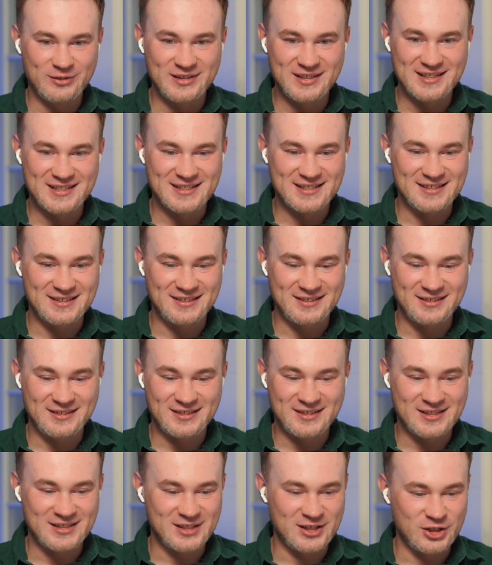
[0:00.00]
this
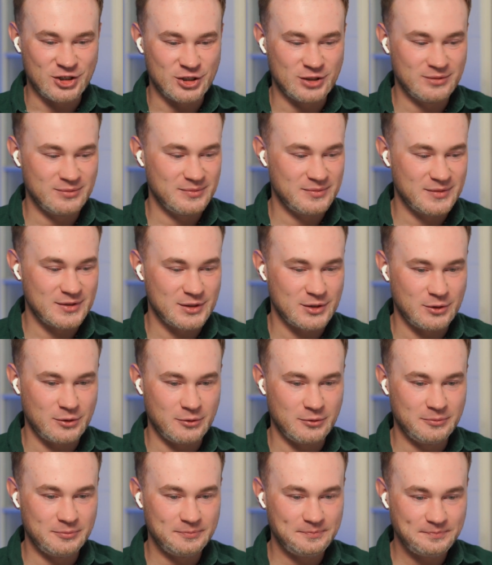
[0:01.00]
session.
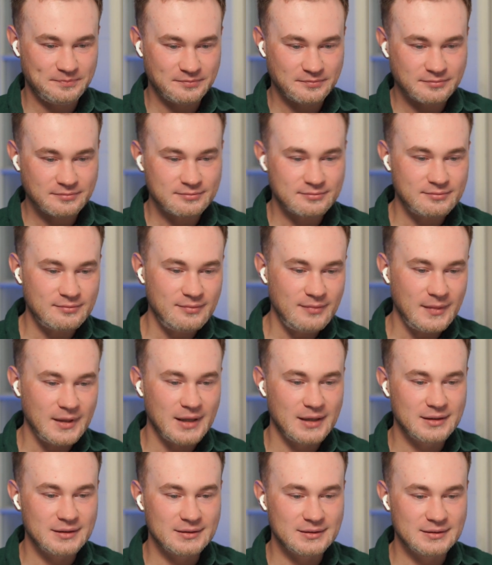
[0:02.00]
So
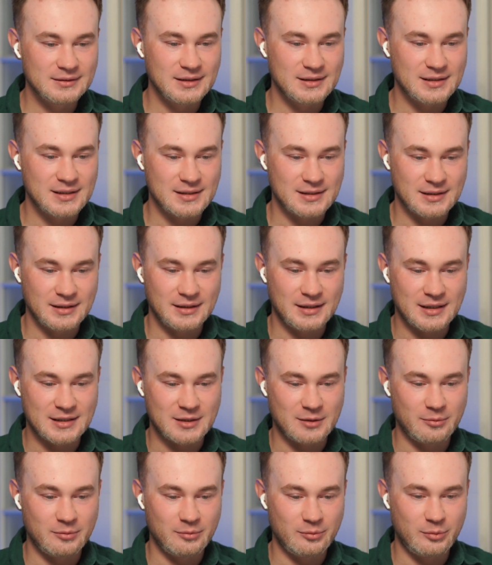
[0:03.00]
this is
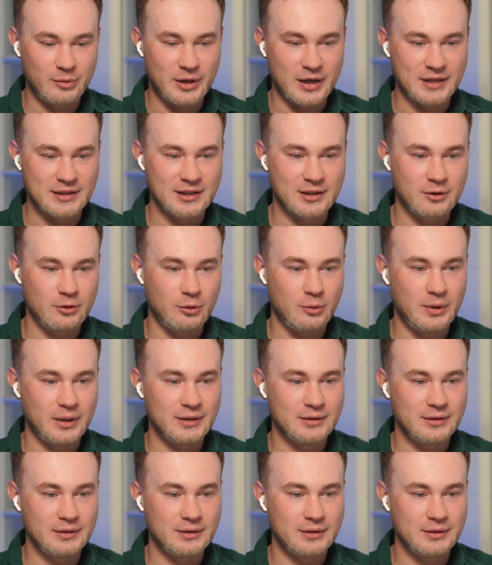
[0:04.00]
another practical